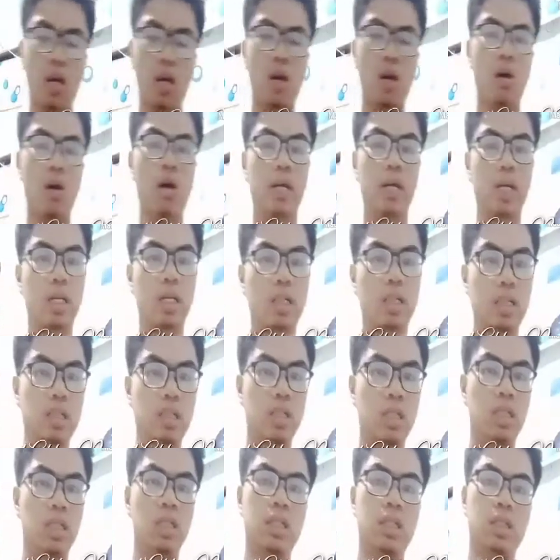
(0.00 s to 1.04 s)
Okay,
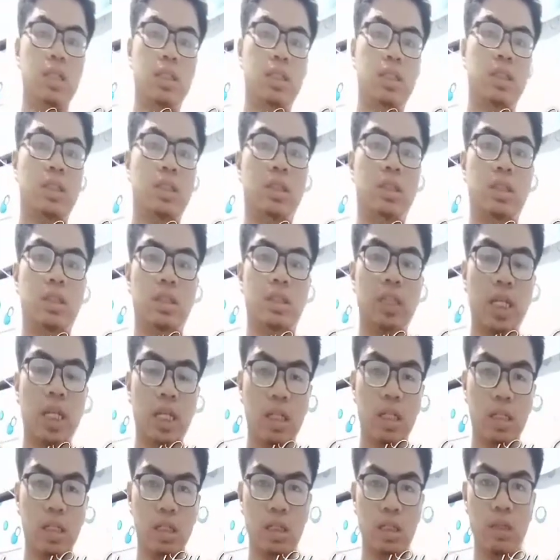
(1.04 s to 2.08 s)
the
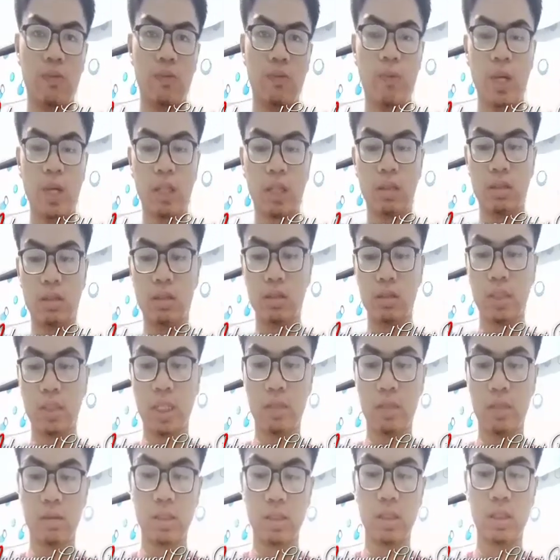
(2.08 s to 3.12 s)
second factor there
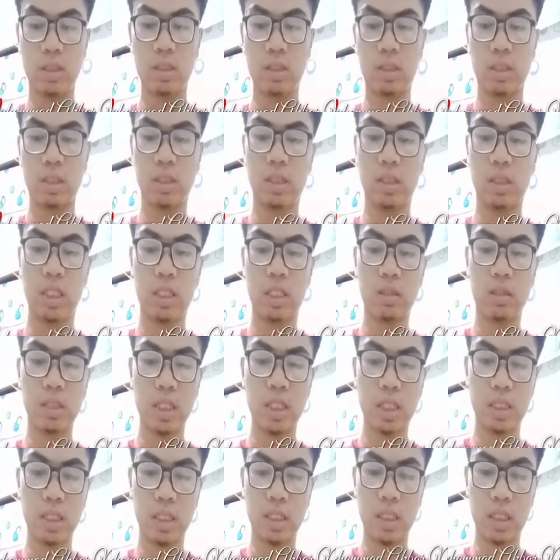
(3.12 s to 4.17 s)
is
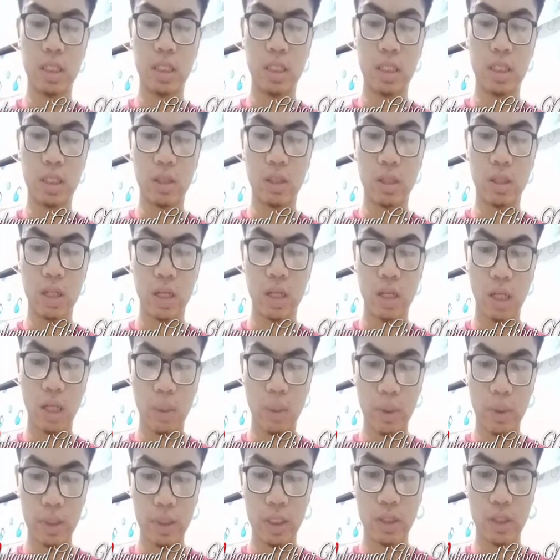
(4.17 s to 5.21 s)
about
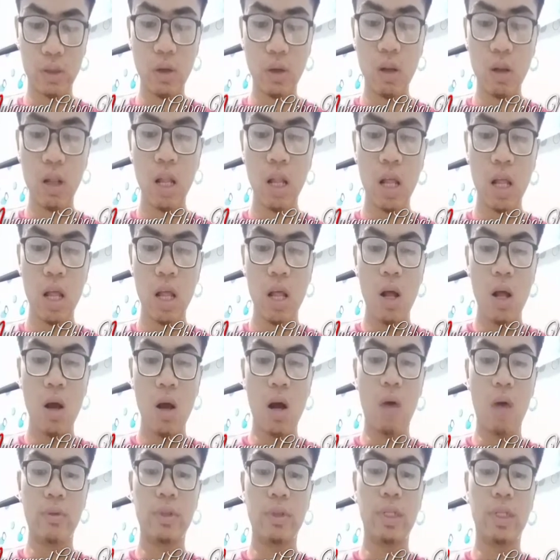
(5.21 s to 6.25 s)
the role
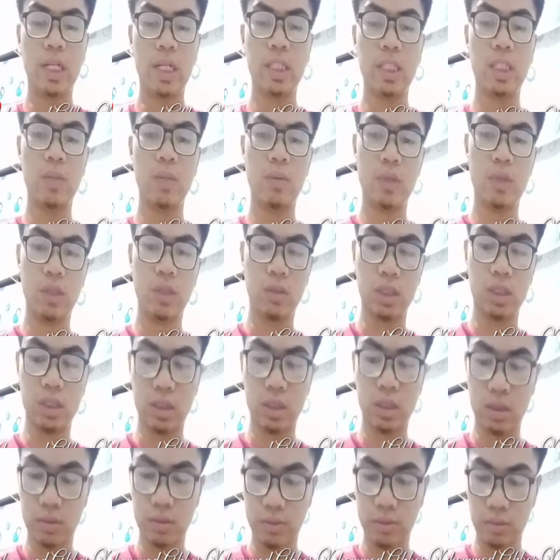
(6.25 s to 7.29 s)
of the native
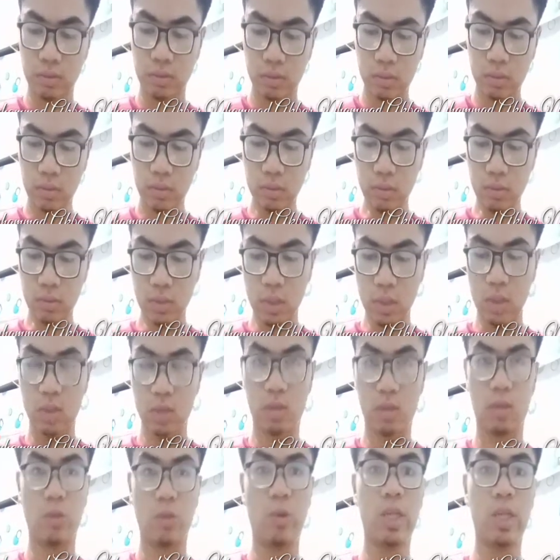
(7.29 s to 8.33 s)
language,
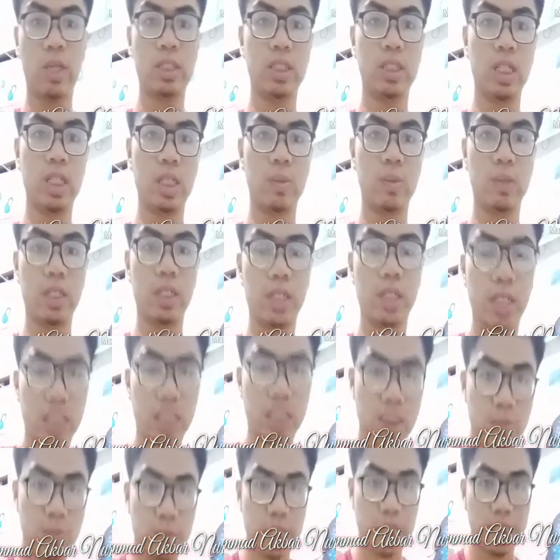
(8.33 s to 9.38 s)
whereas the
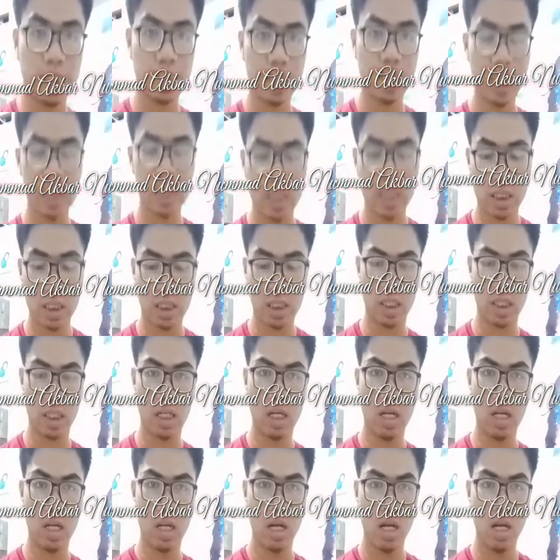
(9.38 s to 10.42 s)
explanation
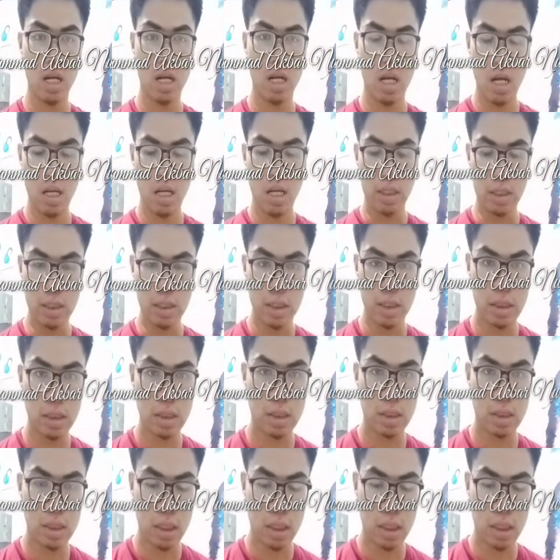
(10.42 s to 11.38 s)
what? It's